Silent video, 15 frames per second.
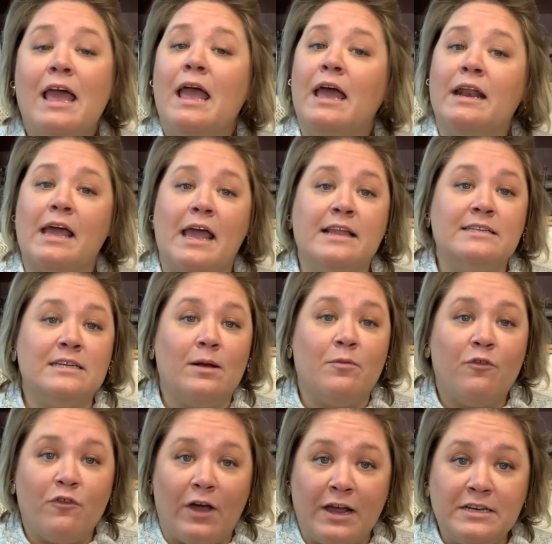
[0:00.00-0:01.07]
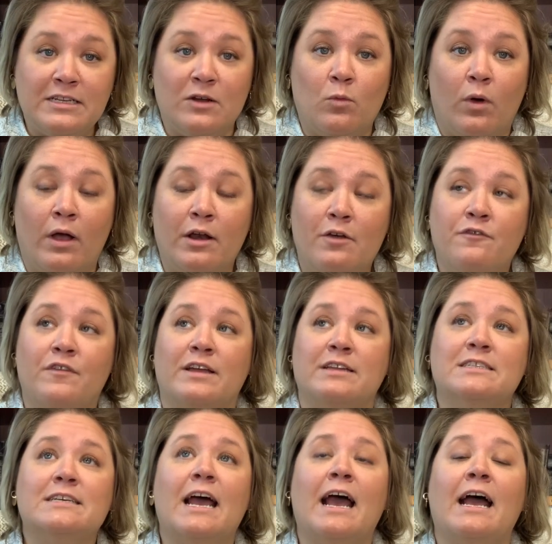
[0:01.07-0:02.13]
And I ended up finding one, a
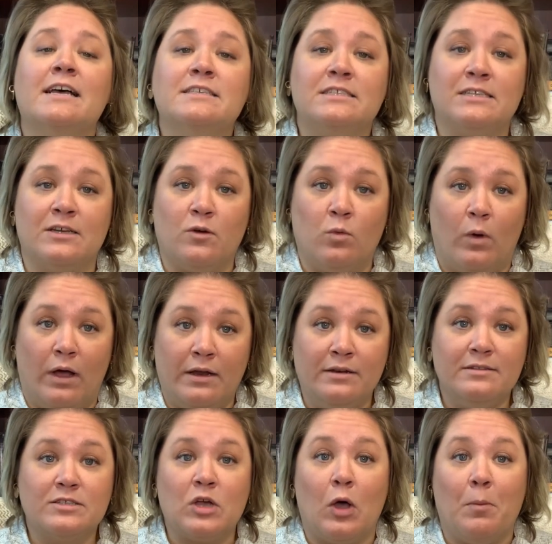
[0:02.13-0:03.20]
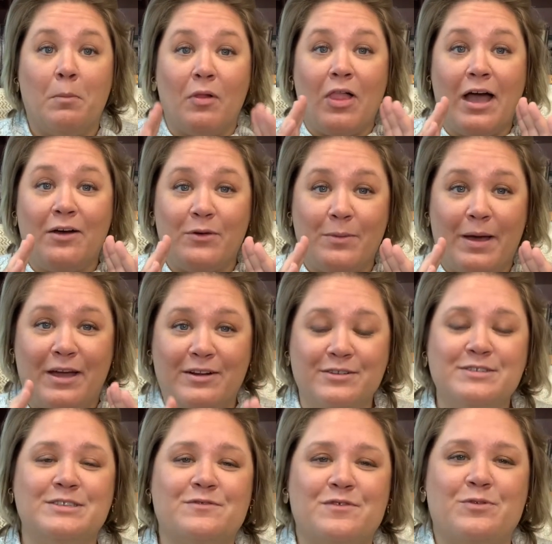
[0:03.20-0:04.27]
fantastic one. It's called Malawi
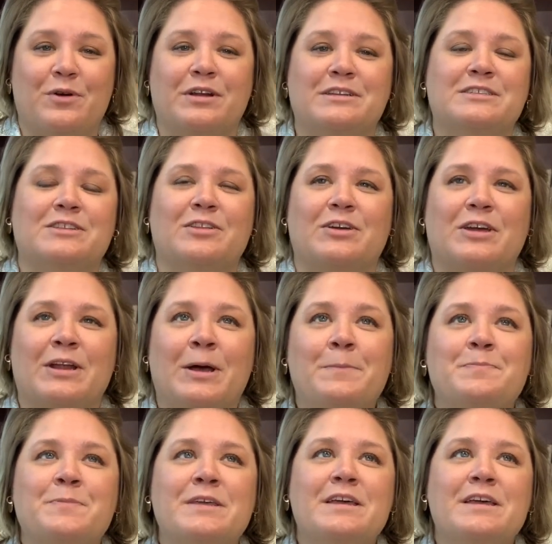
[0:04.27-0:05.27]
Matters, if you wanted to look it up.